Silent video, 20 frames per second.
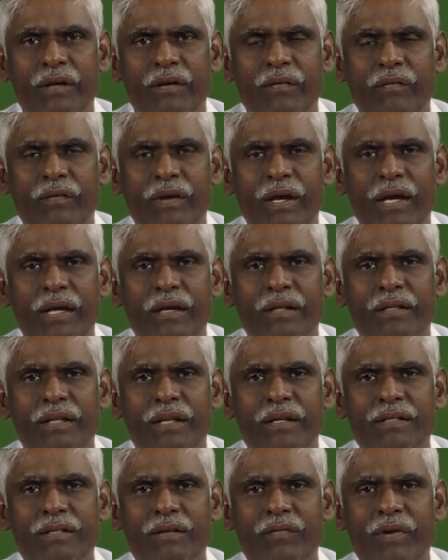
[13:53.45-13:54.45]
where
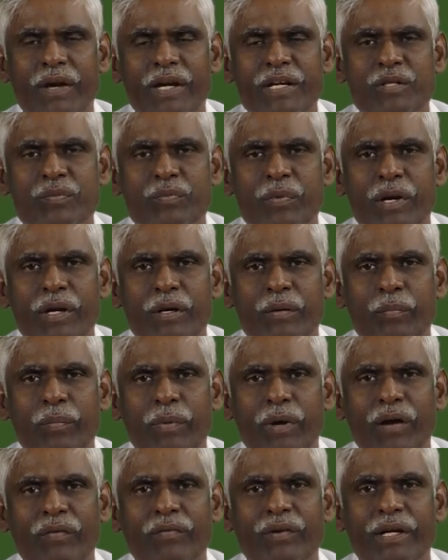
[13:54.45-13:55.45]
there is a widespread
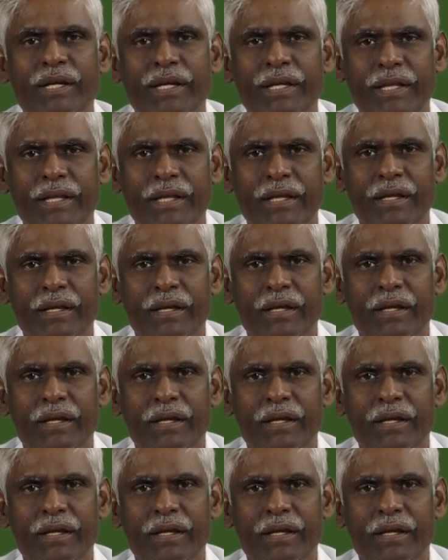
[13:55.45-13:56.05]
poverty,